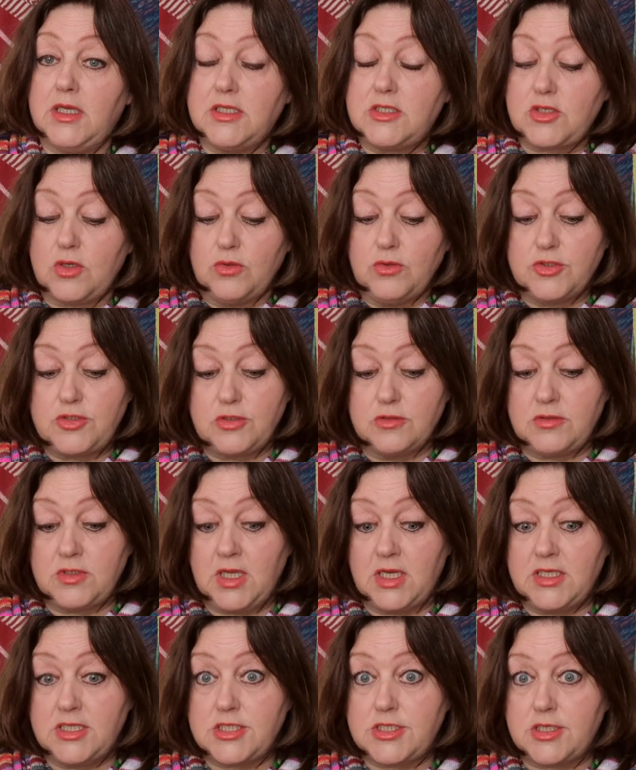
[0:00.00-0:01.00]
It's also
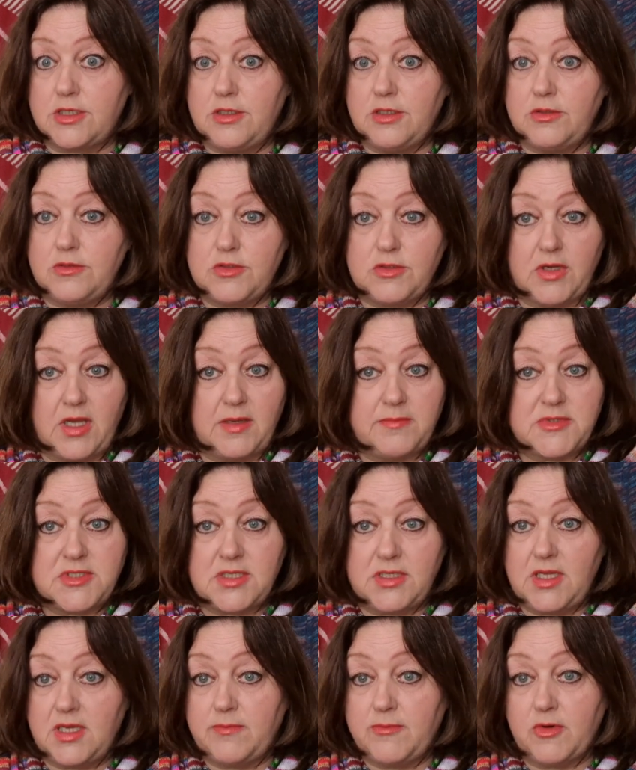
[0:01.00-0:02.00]
nice to go to
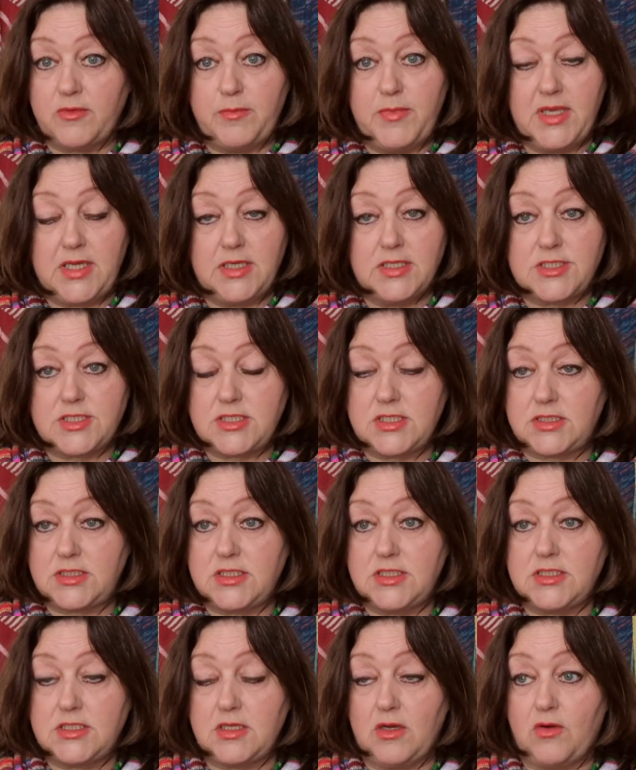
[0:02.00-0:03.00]
Amsterdam or bigger
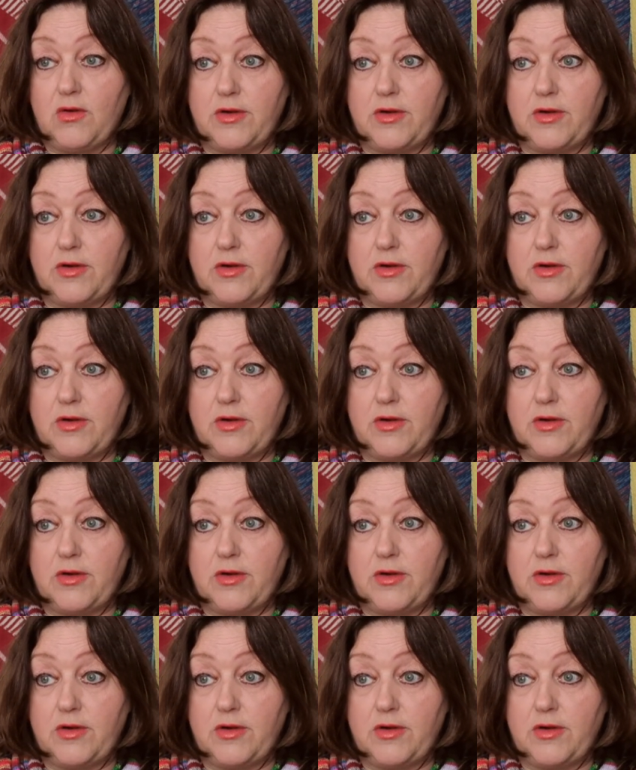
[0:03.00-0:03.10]
cities,